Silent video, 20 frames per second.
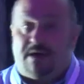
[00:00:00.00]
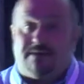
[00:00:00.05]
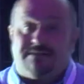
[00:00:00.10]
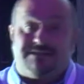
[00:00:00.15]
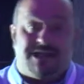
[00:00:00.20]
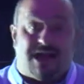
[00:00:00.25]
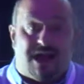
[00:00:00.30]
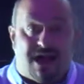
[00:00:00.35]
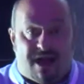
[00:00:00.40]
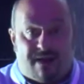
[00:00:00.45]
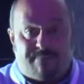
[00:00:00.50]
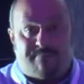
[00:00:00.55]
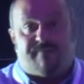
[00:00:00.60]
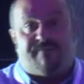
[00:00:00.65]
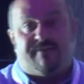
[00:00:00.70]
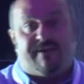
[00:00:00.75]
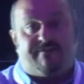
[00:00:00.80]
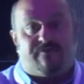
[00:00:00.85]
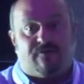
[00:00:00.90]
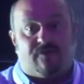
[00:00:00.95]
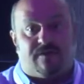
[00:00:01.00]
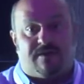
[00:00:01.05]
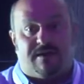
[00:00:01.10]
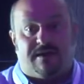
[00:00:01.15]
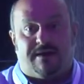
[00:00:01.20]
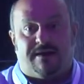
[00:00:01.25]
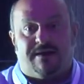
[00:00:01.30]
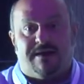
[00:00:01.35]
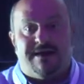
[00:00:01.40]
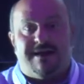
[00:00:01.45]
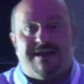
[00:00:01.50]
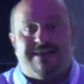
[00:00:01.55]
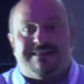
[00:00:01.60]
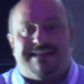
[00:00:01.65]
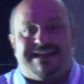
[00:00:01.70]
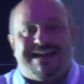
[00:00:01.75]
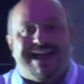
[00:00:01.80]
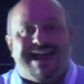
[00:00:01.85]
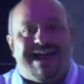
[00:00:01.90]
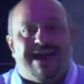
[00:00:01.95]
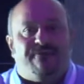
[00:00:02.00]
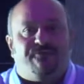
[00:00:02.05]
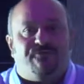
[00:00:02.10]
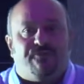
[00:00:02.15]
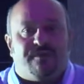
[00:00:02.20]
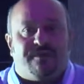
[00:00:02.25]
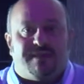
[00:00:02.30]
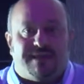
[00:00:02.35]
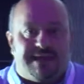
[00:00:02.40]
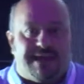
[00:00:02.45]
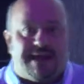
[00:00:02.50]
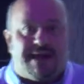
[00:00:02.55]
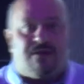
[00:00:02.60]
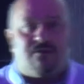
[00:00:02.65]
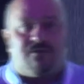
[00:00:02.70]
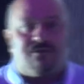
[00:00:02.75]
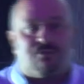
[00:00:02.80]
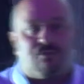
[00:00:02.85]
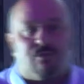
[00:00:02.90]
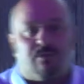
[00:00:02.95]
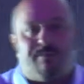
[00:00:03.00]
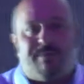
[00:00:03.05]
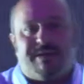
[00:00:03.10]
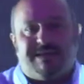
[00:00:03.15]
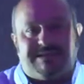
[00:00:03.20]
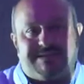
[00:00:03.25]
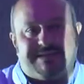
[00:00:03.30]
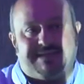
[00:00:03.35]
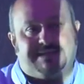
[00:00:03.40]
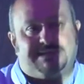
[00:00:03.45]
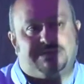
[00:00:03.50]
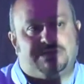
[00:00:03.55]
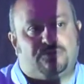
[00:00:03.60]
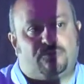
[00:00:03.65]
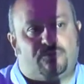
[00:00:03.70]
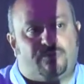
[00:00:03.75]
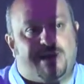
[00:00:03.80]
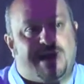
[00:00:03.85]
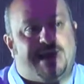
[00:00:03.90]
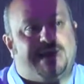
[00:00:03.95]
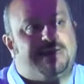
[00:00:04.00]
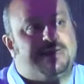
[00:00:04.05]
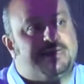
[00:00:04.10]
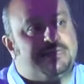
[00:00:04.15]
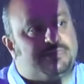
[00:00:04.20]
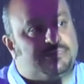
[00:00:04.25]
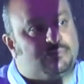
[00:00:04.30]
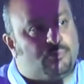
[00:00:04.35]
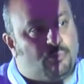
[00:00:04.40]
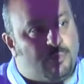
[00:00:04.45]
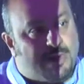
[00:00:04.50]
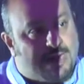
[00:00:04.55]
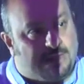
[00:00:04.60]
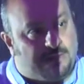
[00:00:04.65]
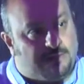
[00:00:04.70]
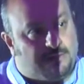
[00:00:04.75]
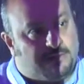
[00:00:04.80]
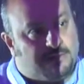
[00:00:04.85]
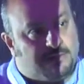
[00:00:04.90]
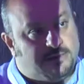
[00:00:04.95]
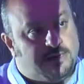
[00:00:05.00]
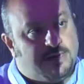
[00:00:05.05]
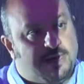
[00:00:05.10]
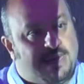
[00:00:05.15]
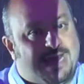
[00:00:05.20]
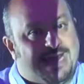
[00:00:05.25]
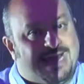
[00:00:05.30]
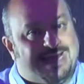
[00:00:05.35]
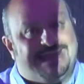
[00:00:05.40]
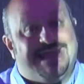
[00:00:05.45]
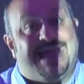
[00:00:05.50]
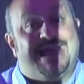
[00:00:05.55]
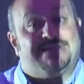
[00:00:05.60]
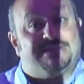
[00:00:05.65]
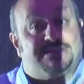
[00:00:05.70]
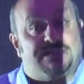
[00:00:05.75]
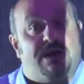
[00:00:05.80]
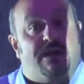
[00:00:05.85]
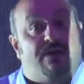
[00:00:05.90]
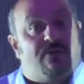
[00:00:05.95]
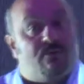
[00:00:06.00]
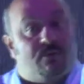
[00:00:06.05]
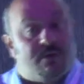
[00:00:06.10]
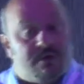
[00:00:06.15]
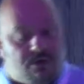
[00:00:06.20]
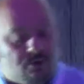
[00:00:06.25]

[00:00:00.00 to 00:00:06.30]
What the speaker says: on top of everything, then everything else will be tinted red as well. And that's not what